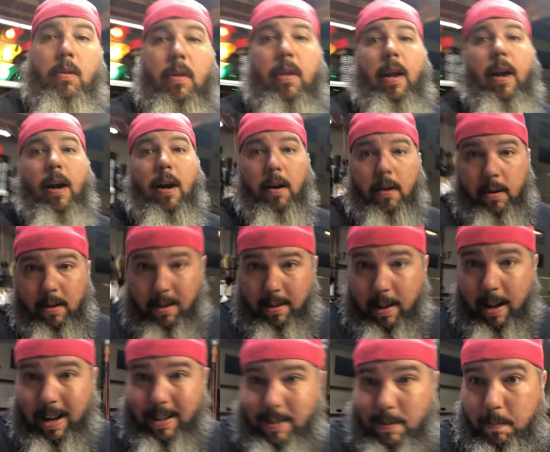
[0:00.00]
There,
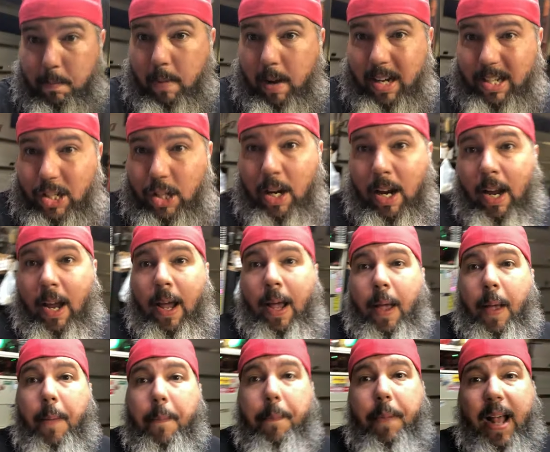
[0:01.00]
that's much
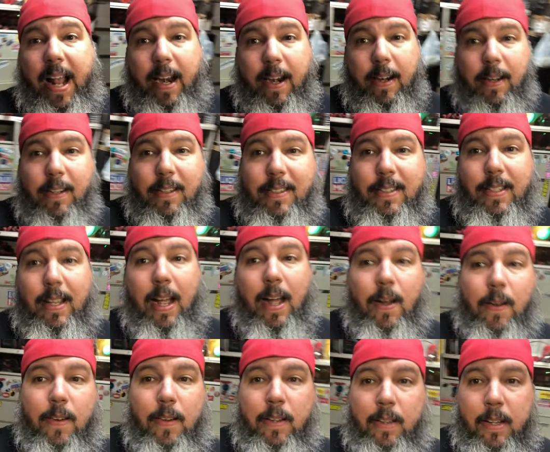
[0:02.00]
better.
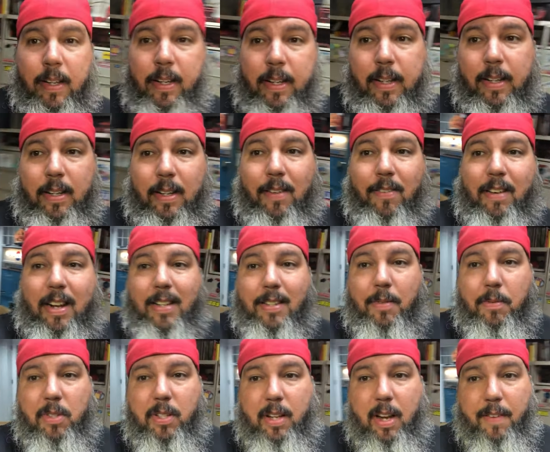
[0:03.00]
So I've got
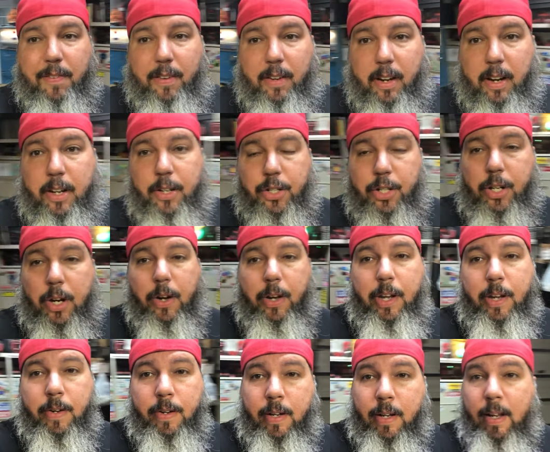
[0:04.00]
some stuff I'm gonna show
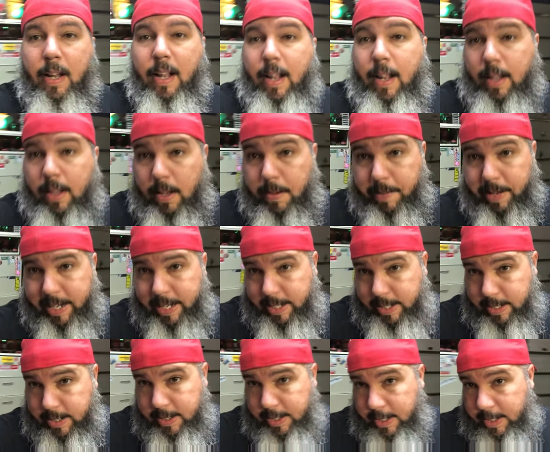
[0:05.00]
you. Let me get
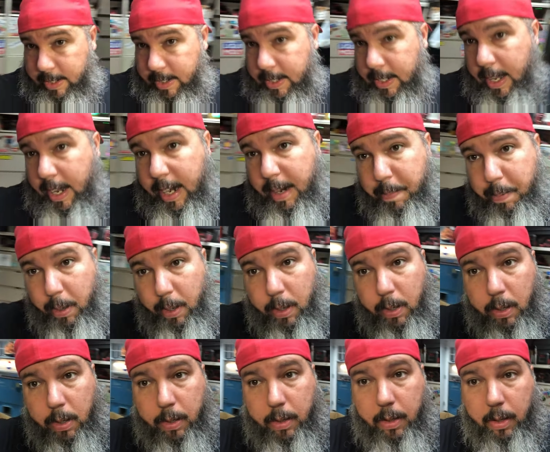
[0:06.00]
this thing set up
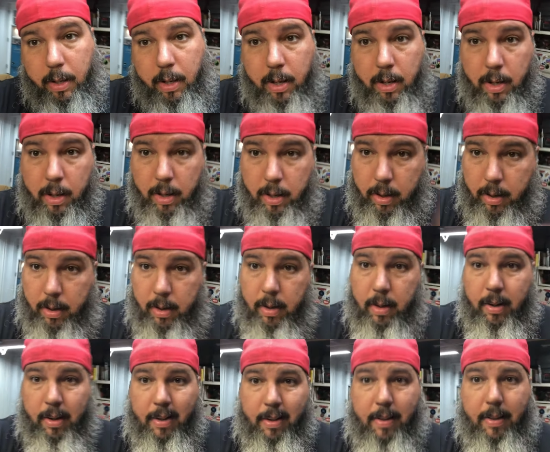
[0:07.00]
on the,
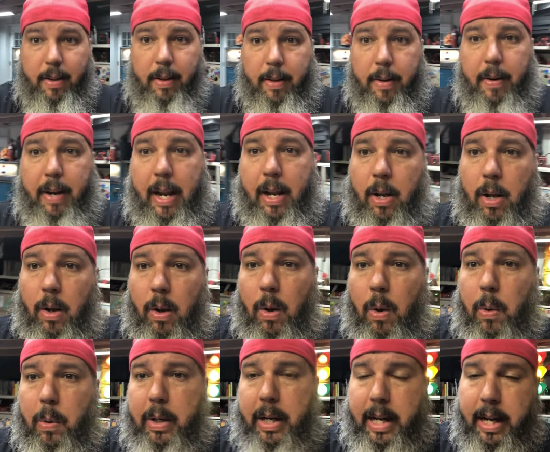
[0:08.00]
the little
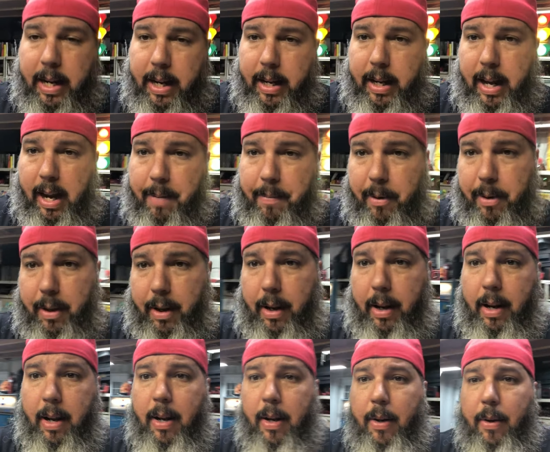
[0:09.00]
holdy camera
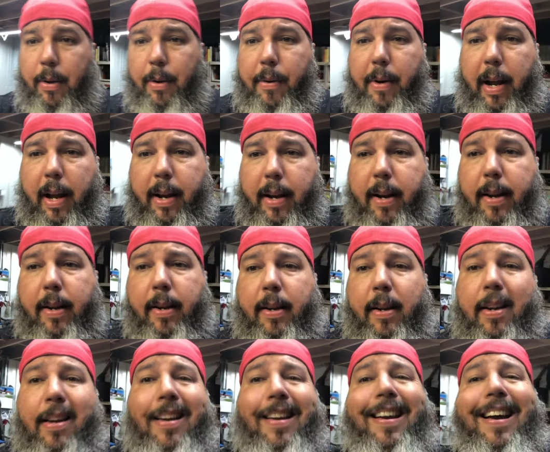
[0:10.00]
thingy doodad.
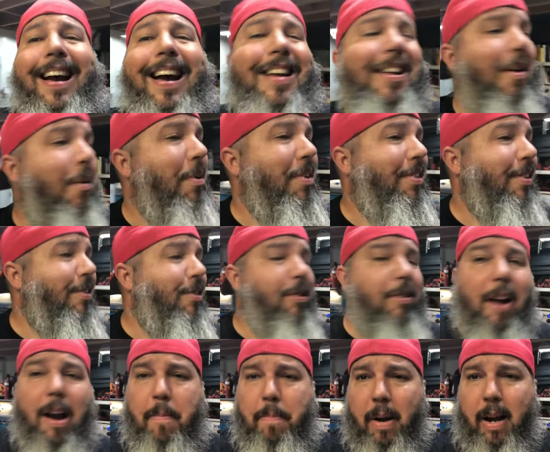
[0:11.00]
I know it's a
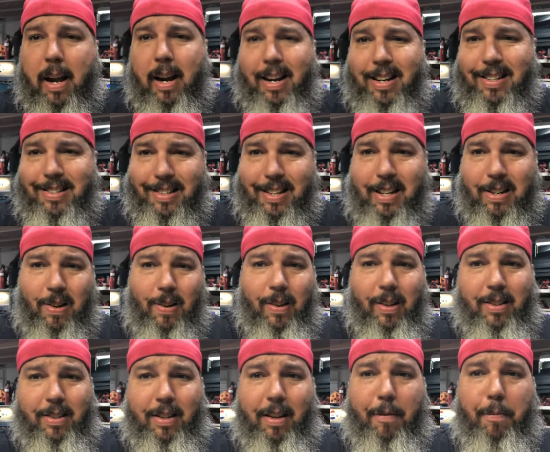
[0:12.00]
tripod. I just like
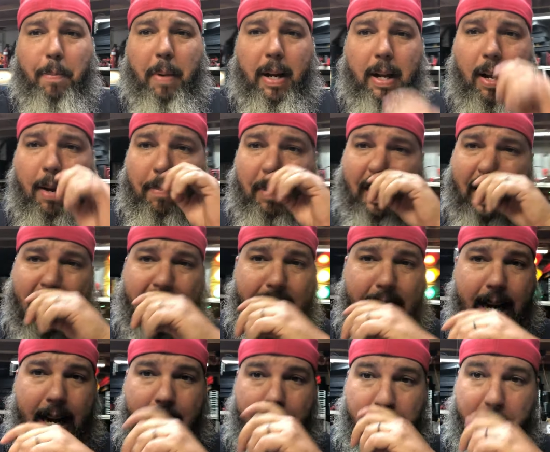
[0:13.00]
calling stuff by
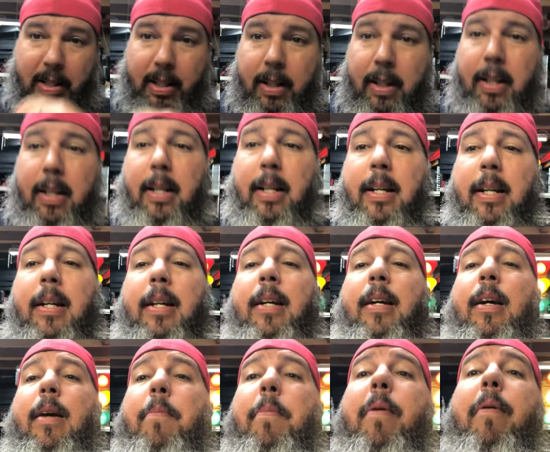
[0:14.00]
complicated names.
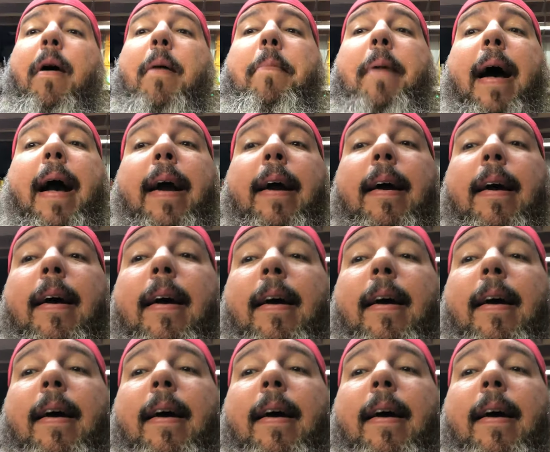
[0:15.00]
Be right back.